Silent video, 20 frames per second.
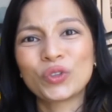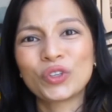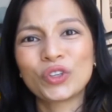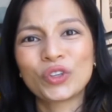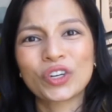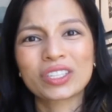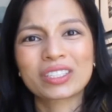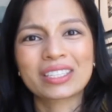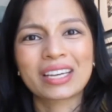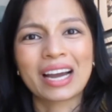
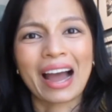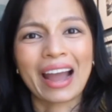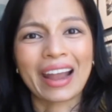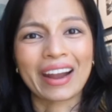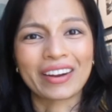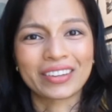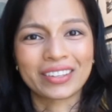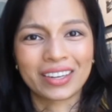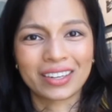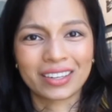look
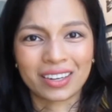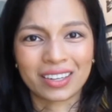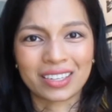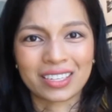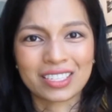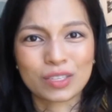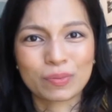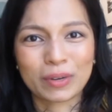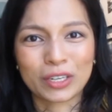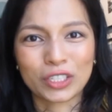tired a
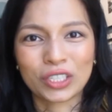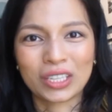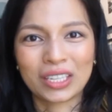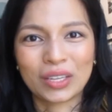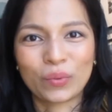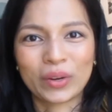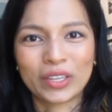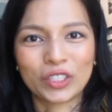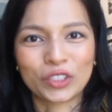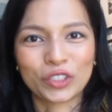lot, especially
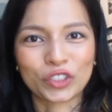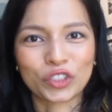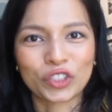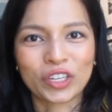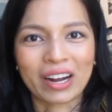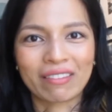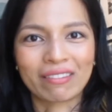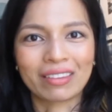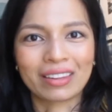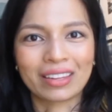when you're
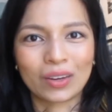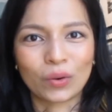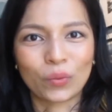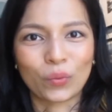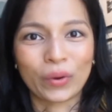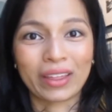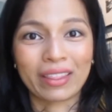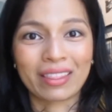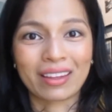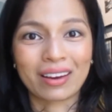traveling
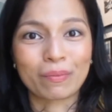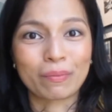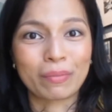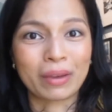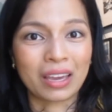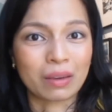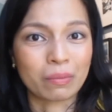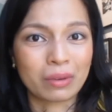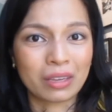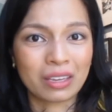with a
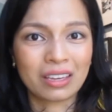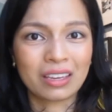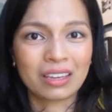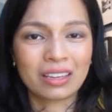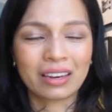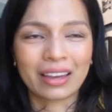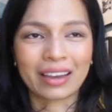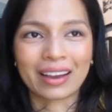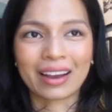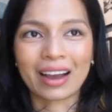baby.
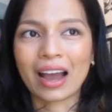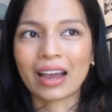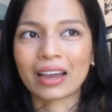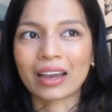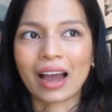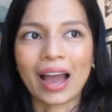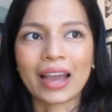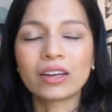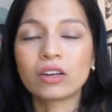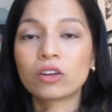Like
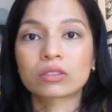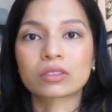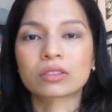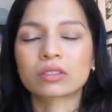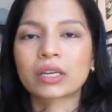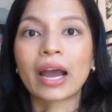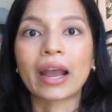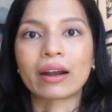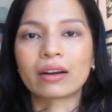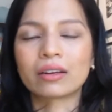I looked
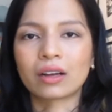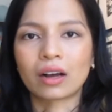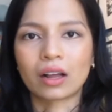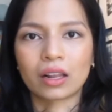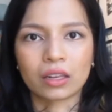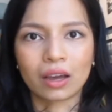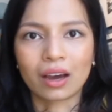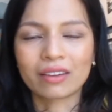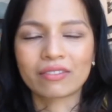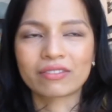tired a
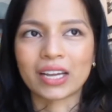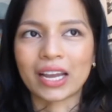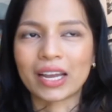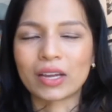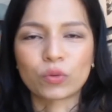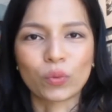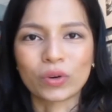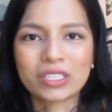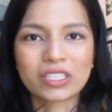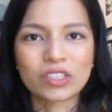lot of time.
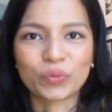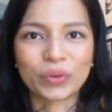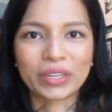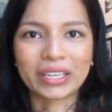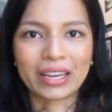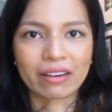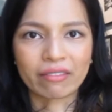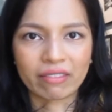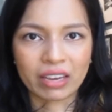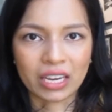It wasn't
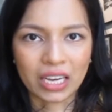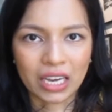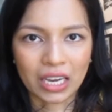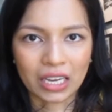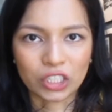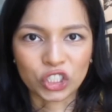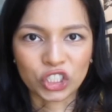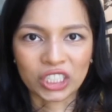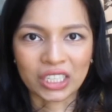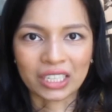really a
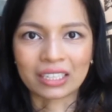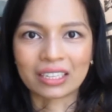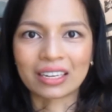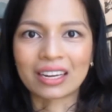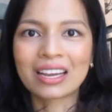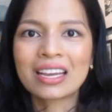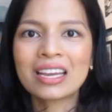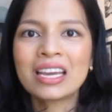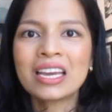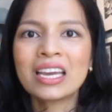
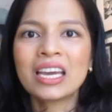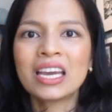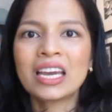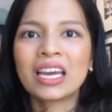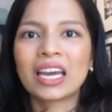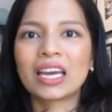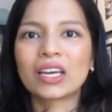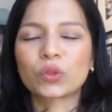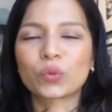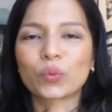vacation.
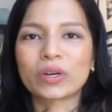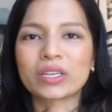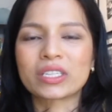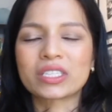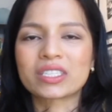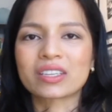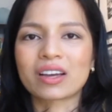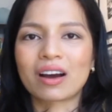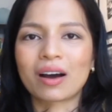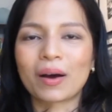It was